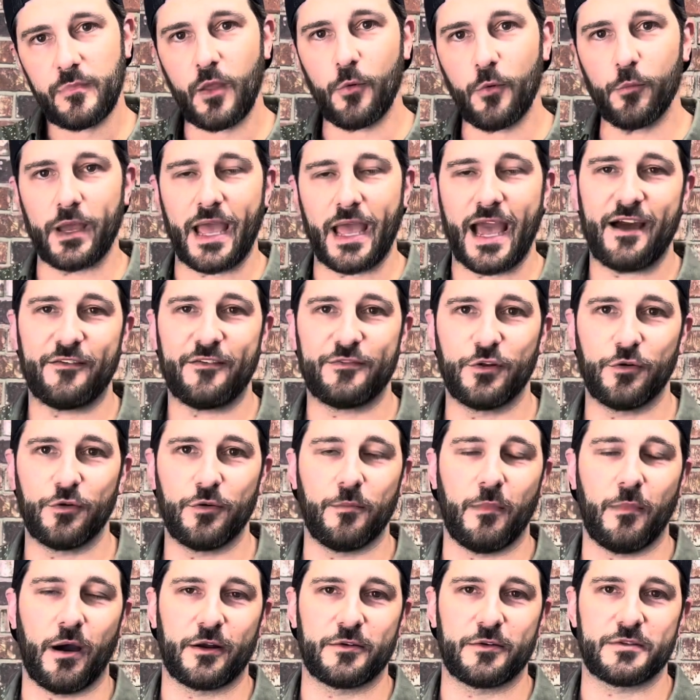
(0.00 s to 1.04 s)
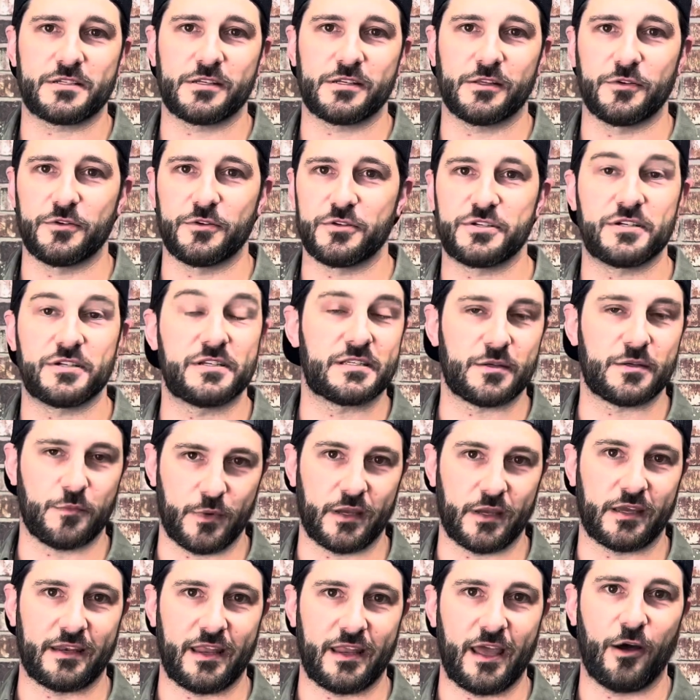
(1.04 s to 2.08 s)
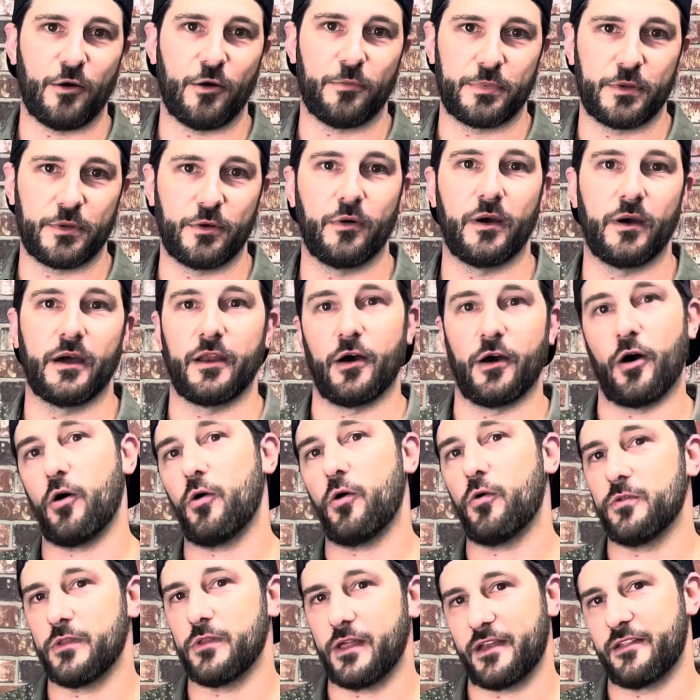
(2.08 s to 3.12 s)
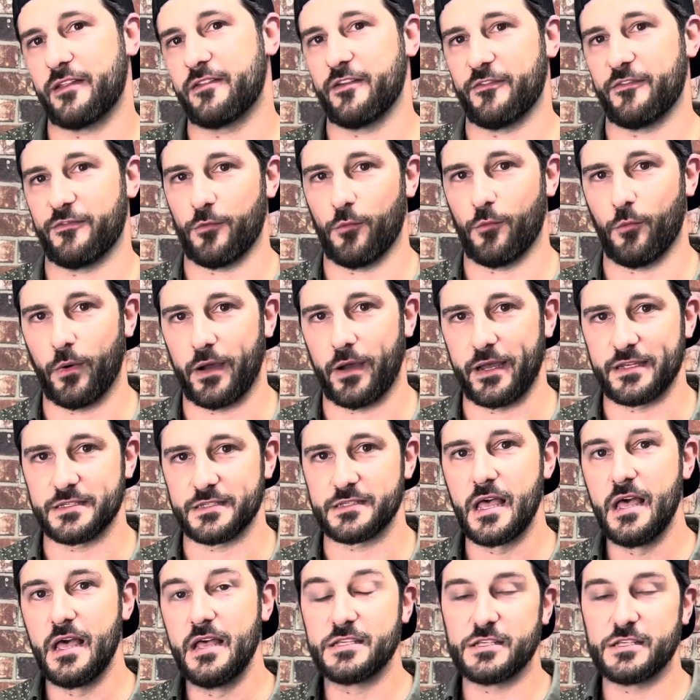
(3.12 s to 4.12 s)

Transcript: we have new and modern solutions and we can help you in a whole lot of different ways.